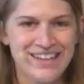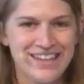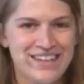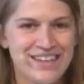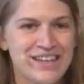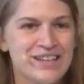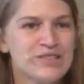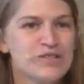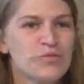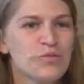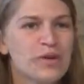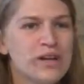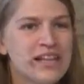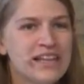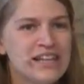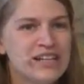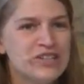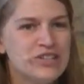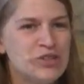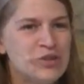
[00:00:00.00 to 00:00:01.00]
Kids
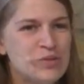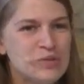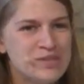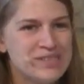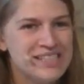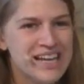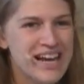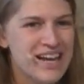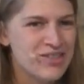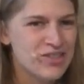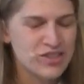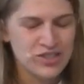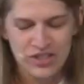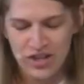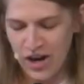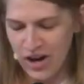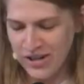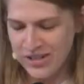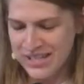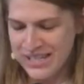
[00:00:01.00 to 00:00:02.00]
really do say the
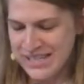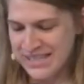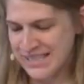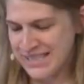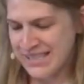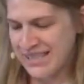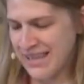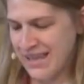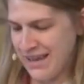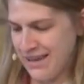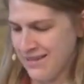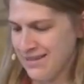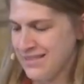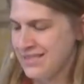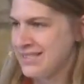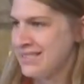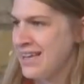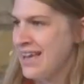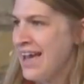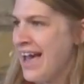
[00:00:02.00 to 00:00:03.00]
darndest
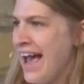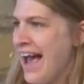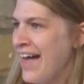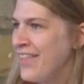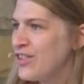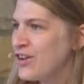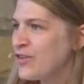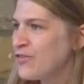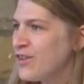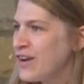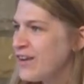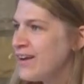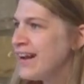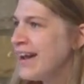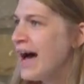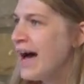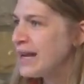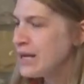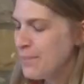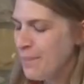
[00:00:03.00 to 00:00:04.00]
things, and they're very
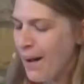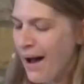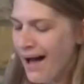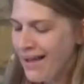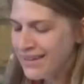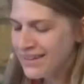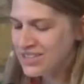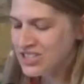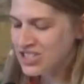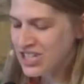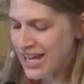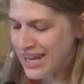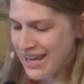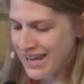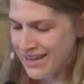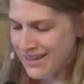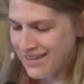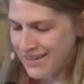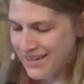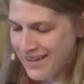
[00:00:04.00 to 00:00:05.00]

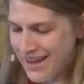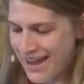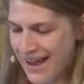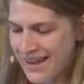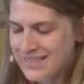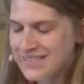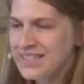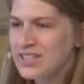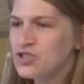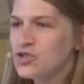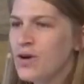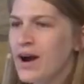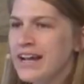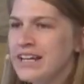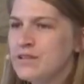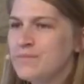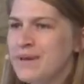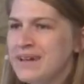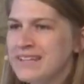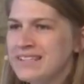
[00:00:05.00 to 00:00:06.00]
unapologetic as they
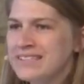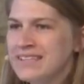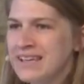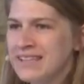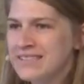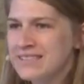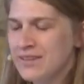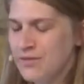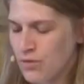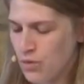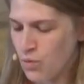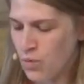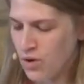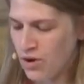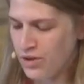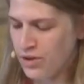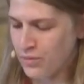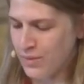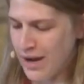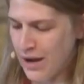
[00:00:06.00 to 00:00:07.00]
try to make sense of the
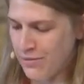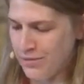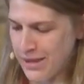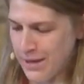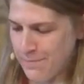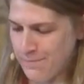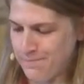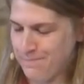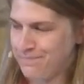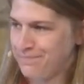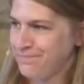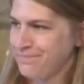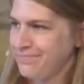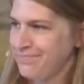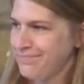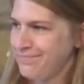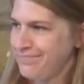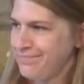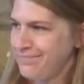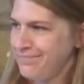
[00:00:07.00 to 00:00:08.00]
world around them.
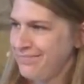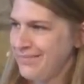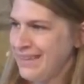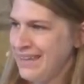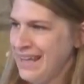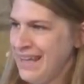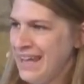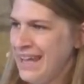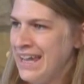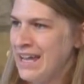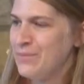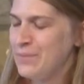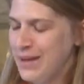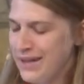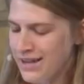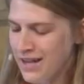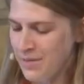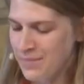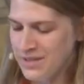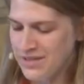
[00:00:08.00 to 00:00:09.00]
It
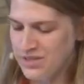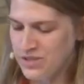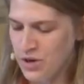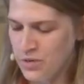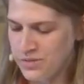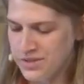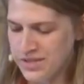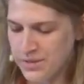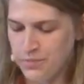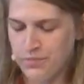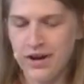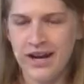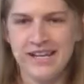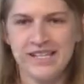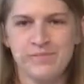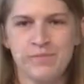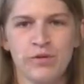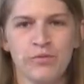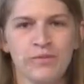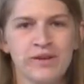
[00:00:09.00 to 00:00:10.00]
may come as no
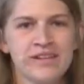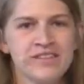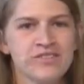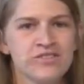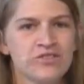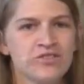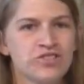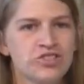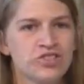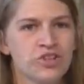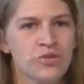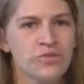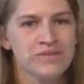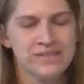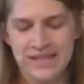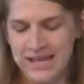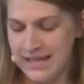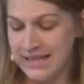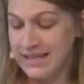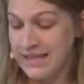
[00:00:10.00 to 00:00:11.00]
surprise, but research
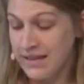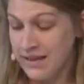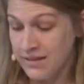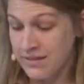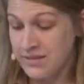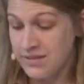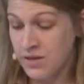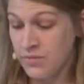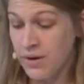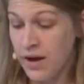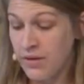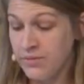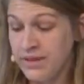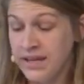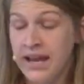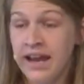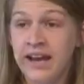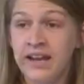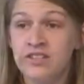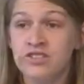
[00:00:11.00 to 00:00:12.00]
shows that kids around
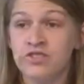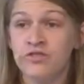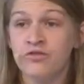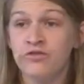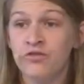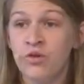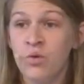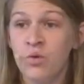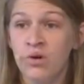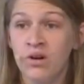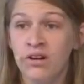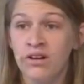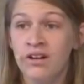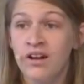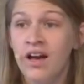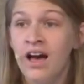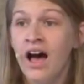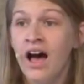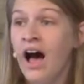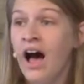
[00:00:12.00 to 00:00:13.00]
the age of 4,
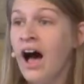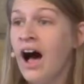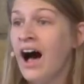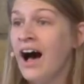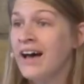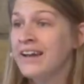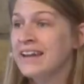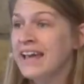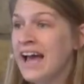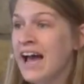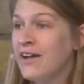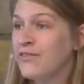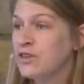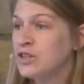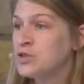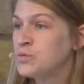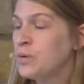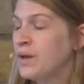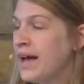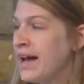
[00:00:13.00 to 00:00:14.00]
on
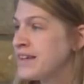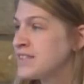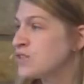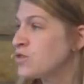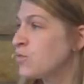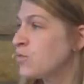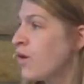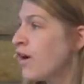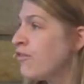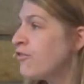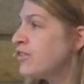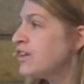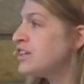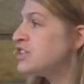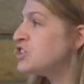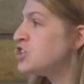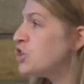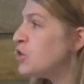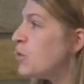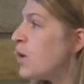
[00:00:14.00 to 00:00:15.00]
average, will ask roughly
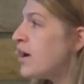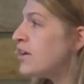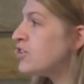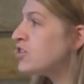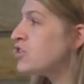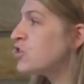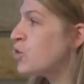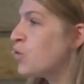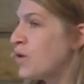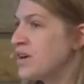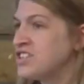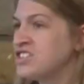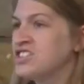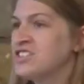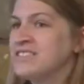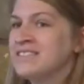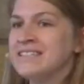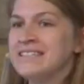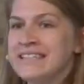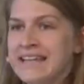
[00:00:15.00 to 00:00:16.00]
200
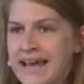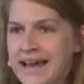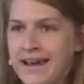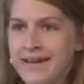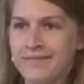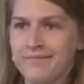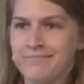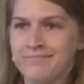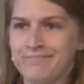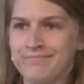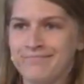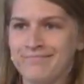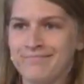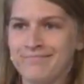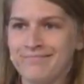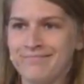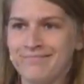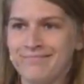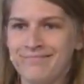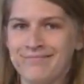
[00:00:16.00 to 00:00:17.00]
questions a day.
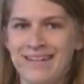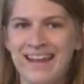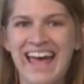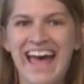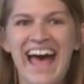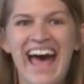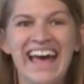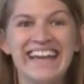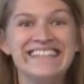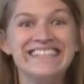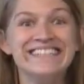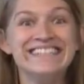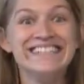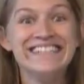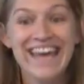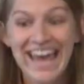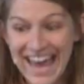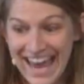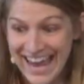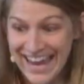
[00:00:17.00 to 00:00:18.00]
A
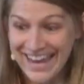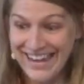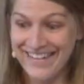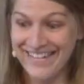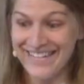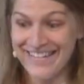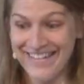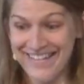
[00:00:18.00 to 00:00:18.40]
day.